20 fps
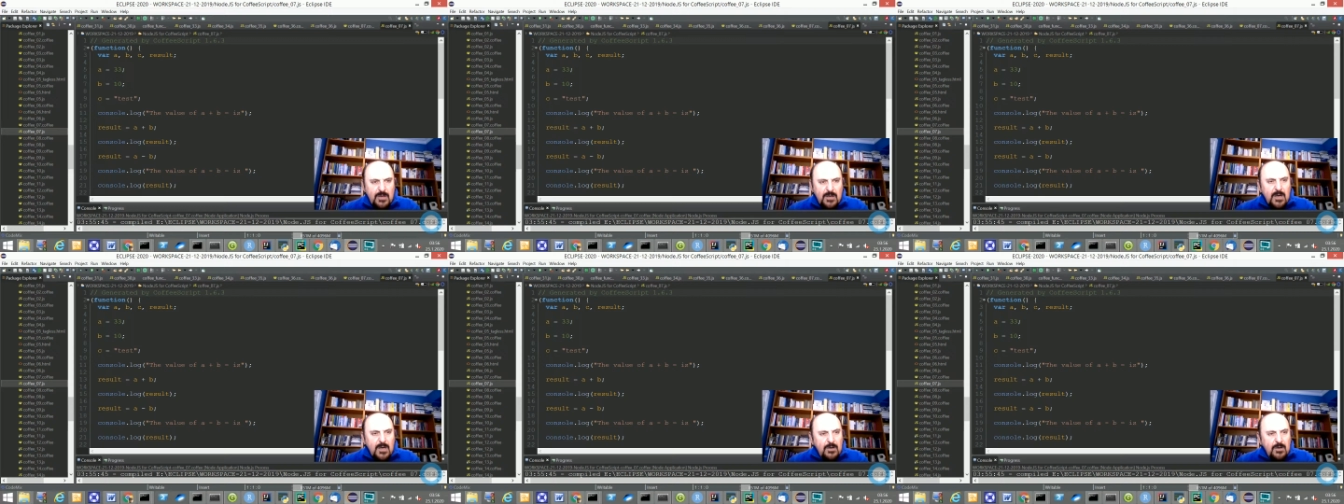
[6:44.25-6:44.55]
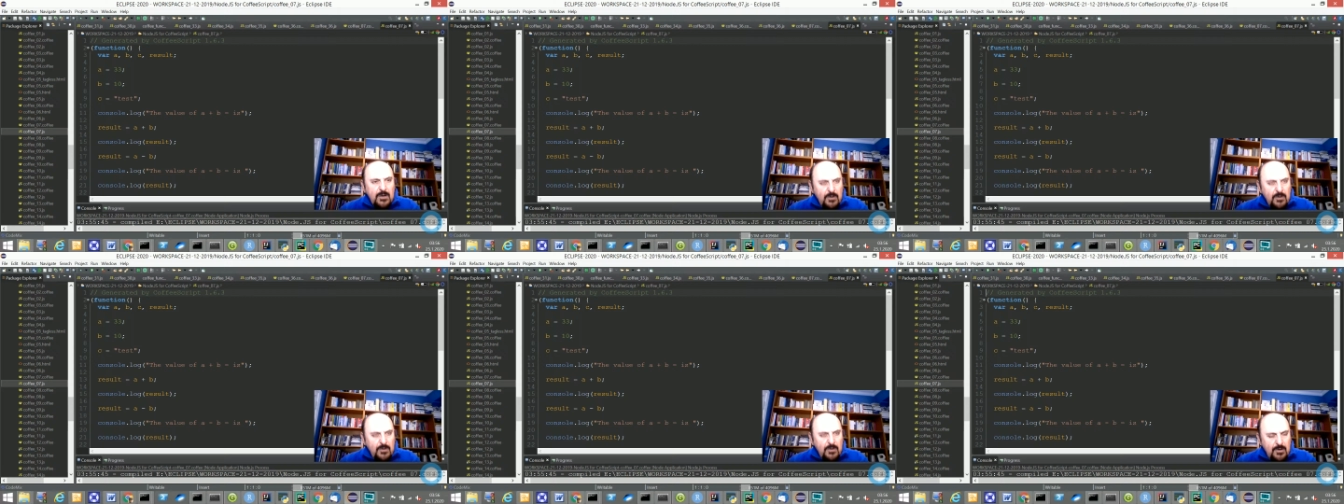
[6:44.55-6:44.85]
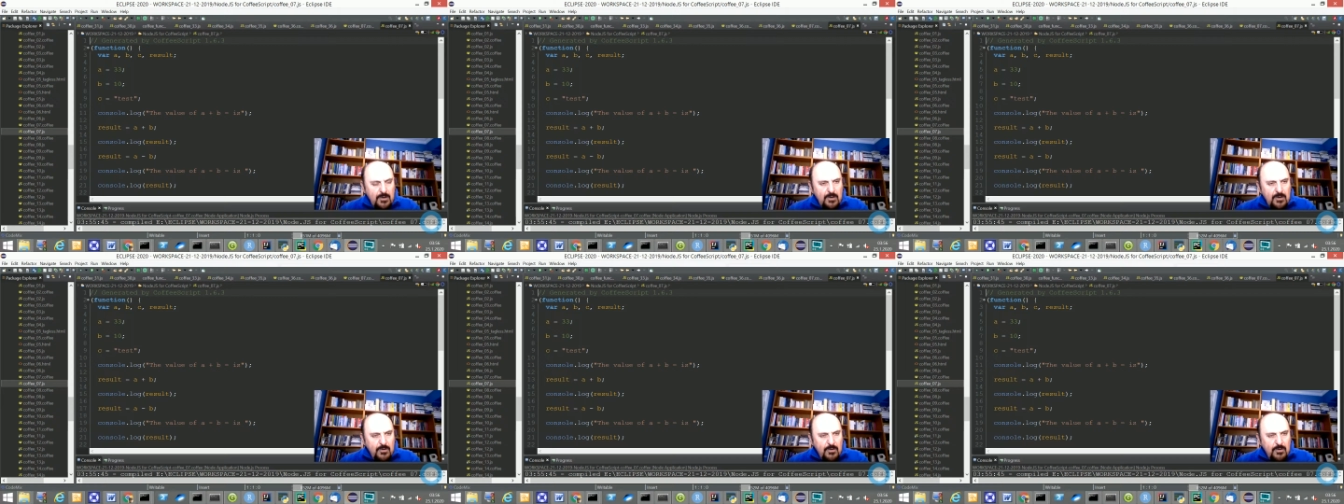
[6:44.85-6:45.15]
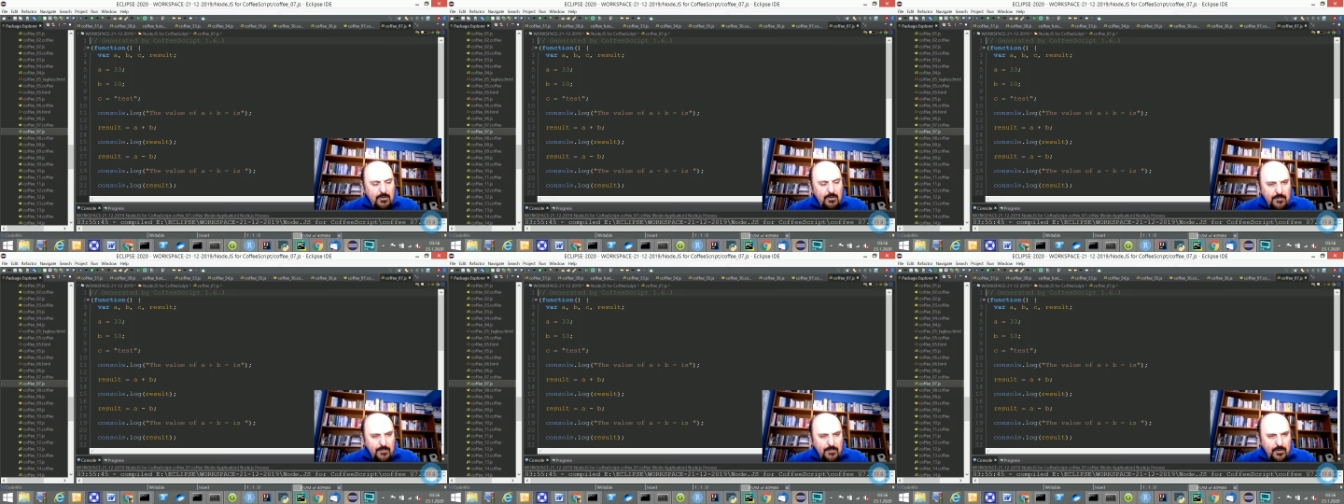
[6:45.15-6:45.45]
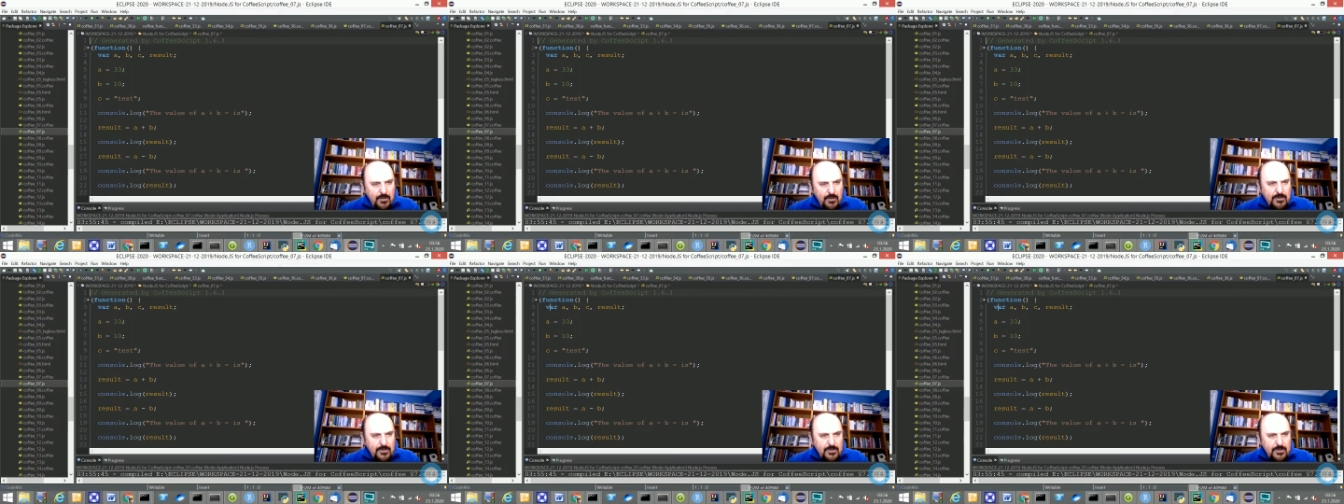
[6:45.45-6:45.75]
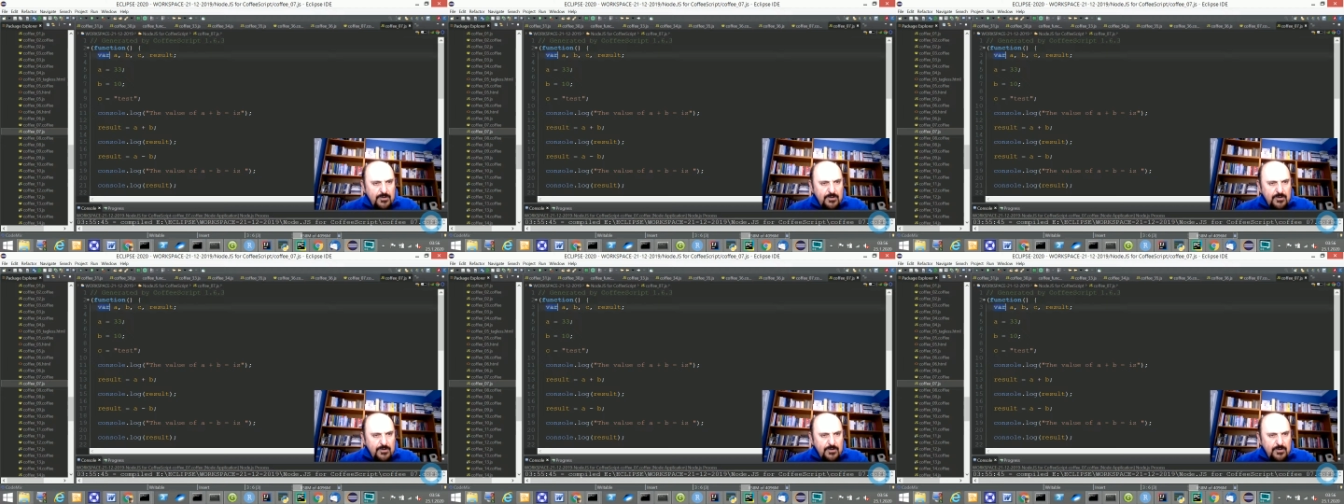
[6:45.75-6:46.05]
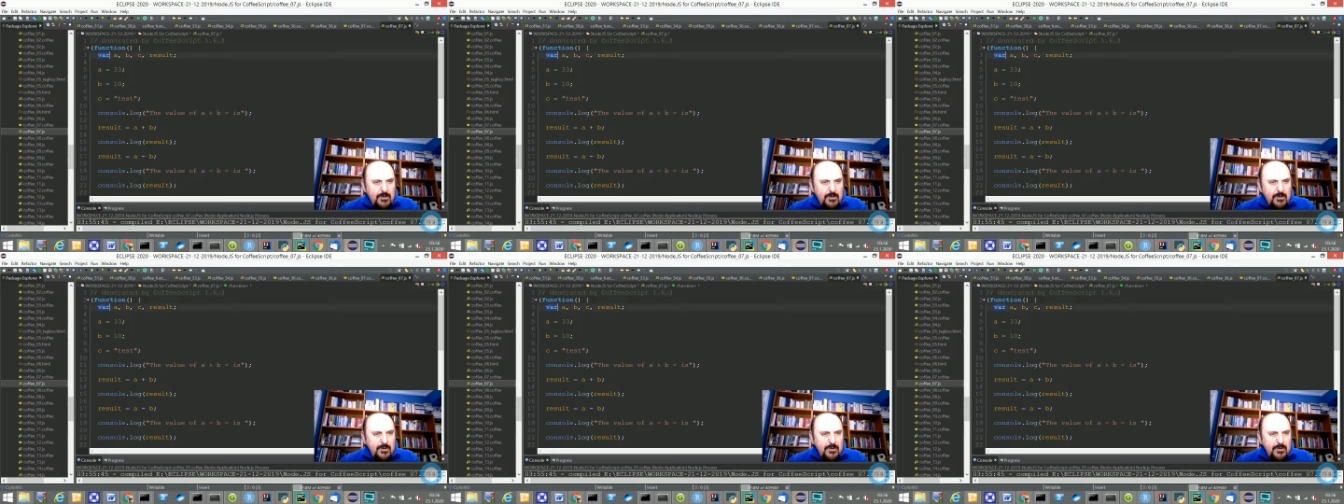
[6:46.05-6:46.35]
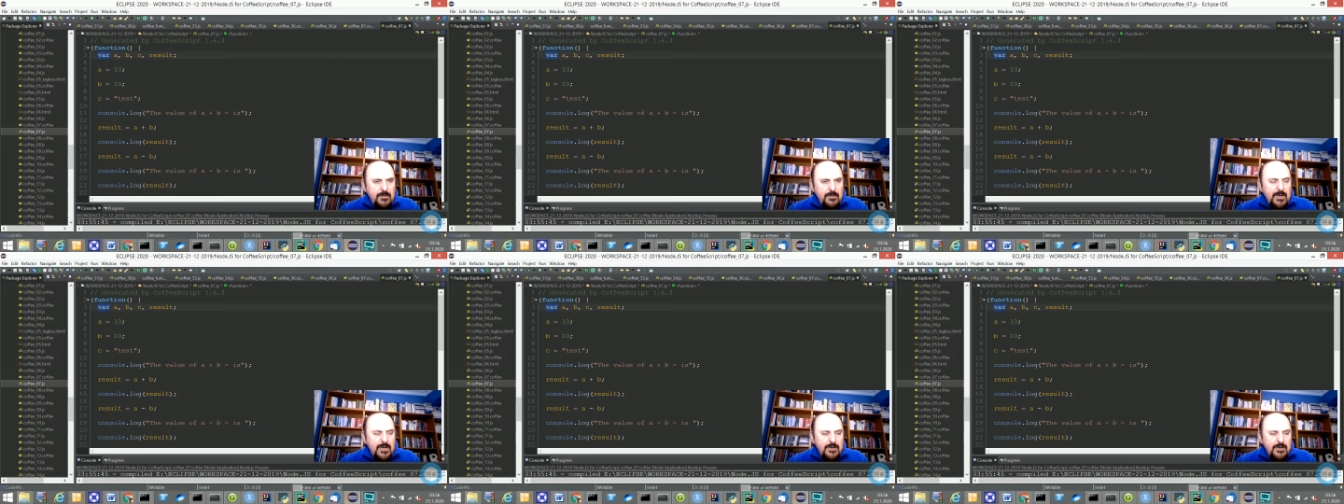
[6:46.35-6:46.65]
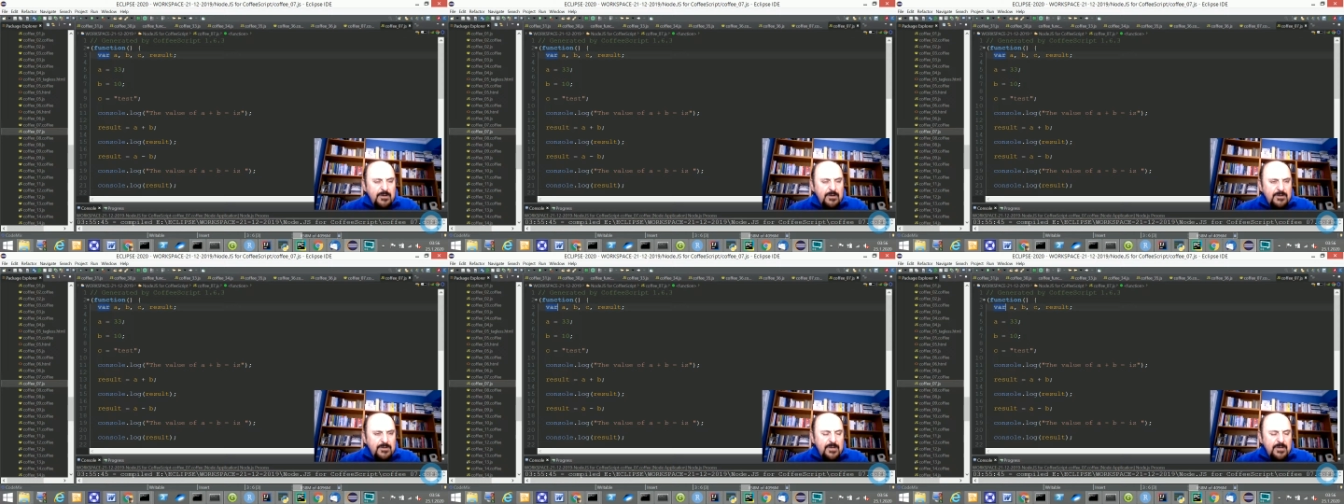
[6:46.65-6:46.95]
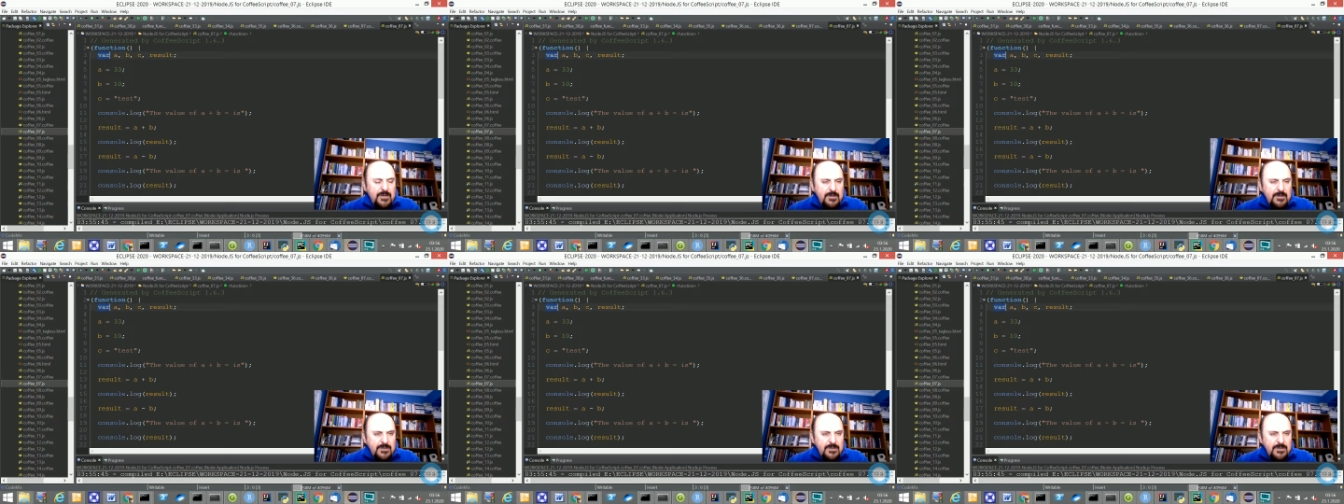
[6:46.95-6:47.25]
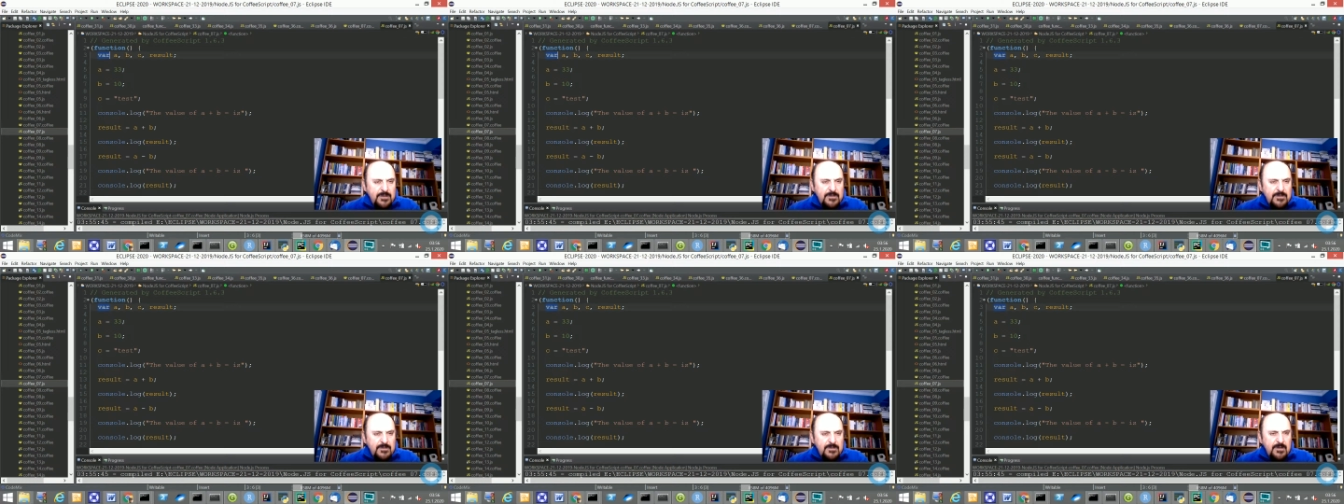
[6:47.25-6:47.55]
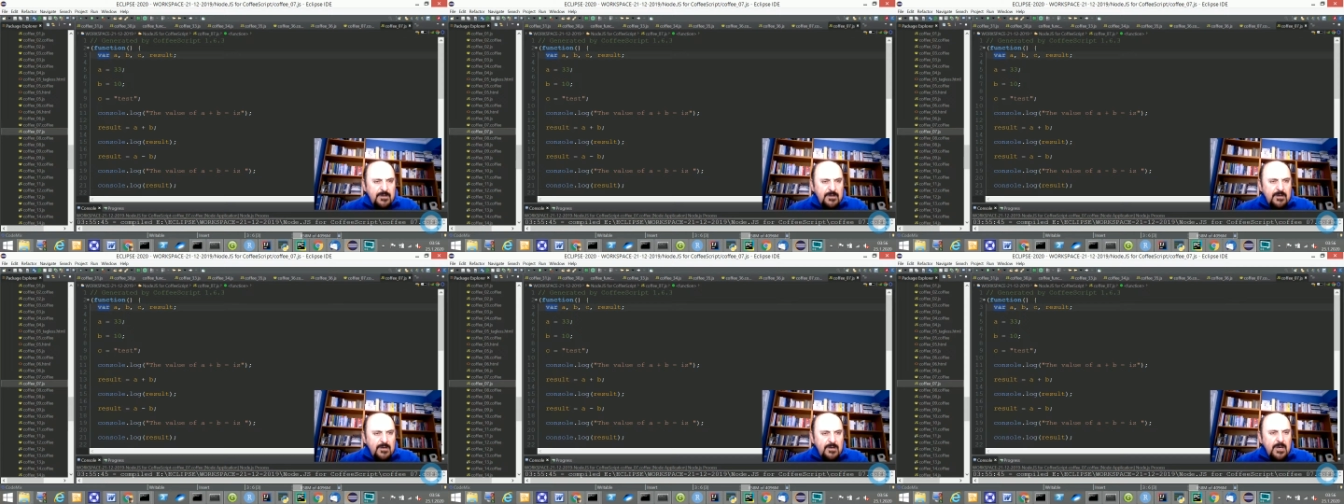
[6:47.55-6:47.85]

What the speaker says: Of course, there is a necessity